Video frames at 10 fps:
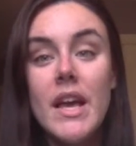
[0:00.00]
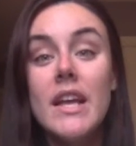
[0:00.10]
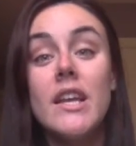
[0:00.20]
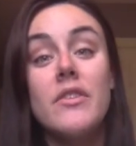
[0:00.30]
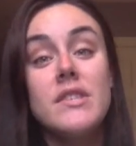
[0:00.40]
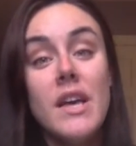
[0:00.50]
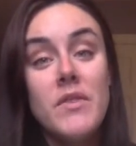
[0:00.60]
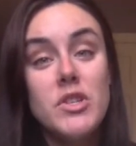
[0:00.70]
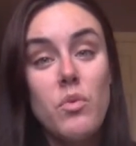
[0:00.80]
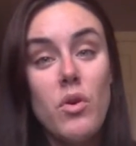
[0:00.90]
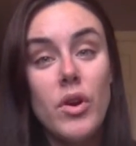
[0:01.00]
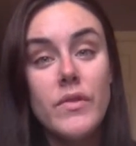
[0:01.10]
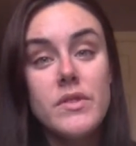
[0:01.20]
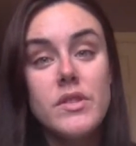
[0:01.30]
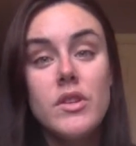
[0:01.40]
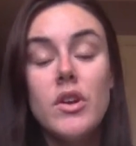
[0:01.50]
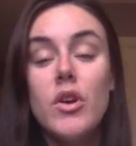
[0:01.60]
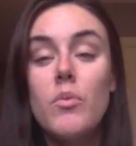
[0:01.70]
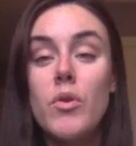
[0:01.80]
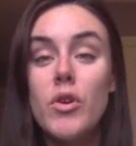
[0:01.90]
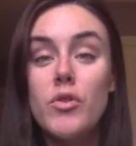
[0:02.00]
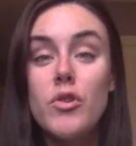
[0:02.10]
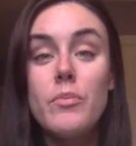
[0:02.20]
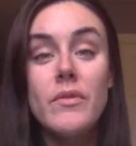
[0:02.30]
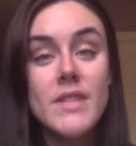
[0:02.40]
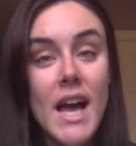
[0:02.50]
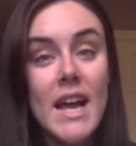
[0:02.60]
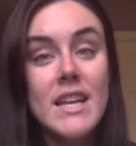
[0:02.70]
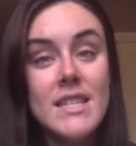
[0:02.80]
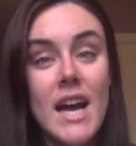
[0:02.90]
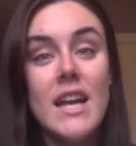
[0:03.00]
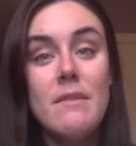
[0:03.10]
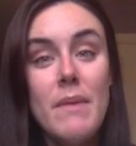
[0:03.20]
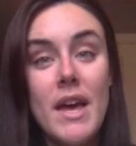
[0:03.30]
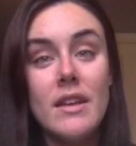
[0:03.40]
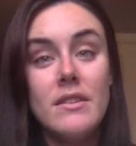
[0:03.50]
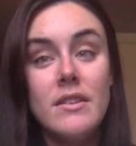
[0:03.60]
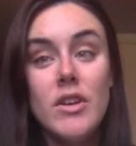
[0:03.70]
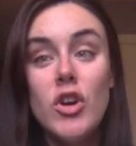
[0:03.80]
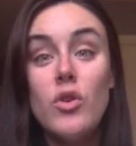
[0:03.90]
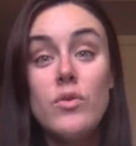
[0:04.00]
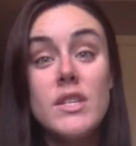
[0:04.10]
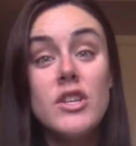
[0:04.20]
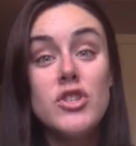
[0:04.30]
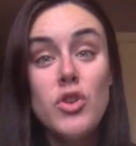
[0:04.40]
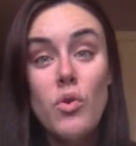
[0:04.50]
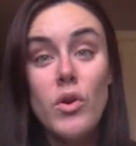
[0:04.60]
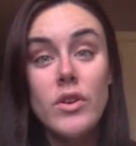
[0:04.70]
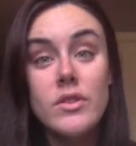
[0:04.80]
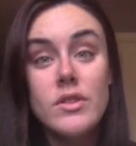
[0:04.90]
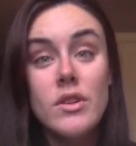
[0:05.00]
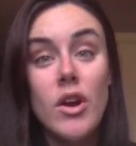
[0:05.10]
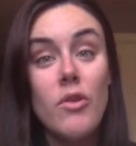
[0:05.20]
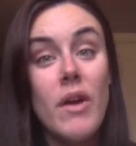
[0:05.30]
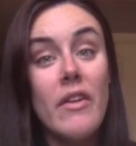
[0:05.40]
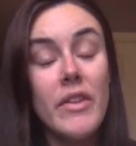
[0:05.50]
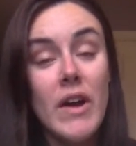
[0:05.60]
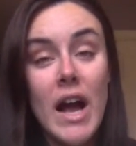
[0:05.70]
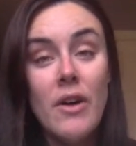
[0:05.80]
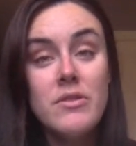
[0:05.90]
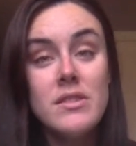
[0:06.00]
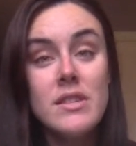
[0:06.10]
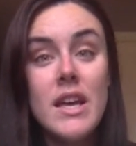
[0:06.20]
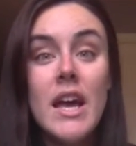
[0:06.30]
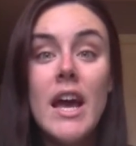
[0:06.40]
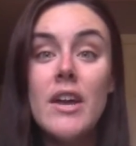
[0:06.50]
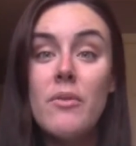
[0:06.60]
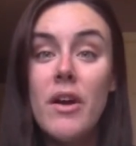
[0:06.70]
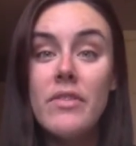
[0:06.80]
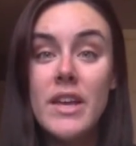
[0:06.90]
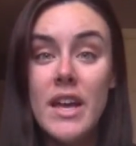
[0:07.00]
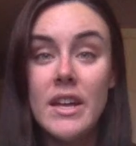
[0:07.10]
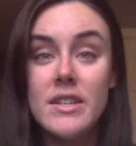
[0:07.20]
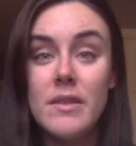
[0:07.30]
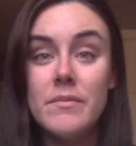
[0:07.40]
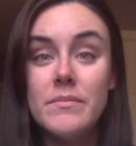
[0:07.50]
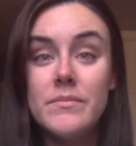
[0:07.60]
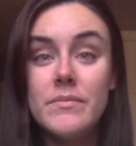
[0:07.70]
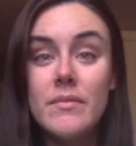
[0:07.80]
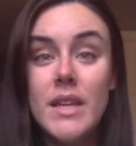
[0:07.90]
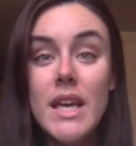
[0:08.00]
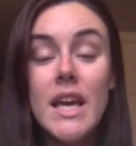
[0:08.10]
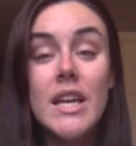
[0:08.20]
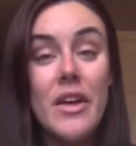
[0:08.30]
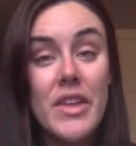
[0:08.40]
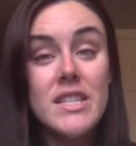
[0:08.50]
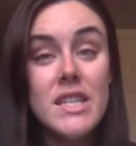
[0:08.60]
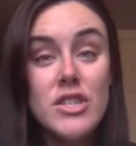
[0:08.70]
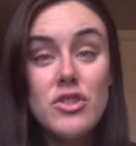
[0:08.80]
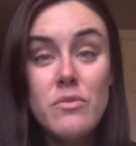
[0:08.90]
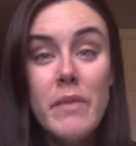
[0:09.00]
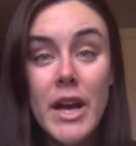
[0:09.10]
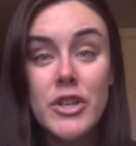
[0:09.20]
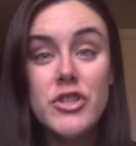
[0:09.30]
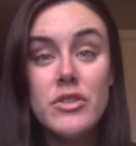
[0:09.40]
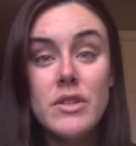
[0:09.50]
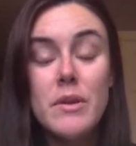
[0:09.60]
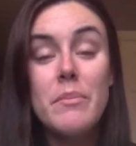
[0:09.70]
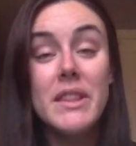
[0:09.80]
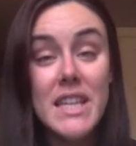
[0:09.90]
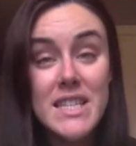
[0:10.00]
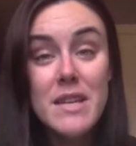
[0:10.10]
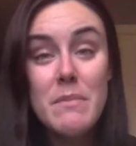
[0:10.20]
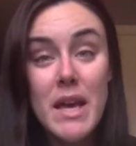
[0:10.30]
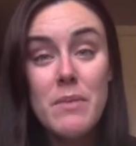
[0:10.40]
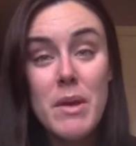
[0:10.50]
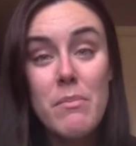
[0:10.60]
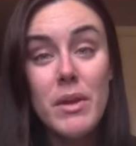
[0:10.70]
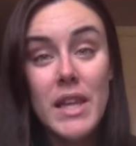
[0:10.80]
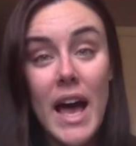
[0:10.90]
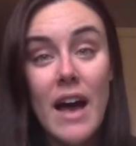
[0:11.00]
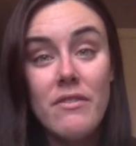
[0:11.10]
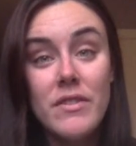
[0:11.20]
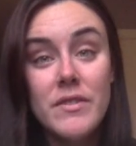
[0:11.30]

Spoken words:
Now, the 7 dwarves were a group of tiny, tiny men who did chores around their house and around the kingdom. Now, they didn't do much, but they did make people laugh,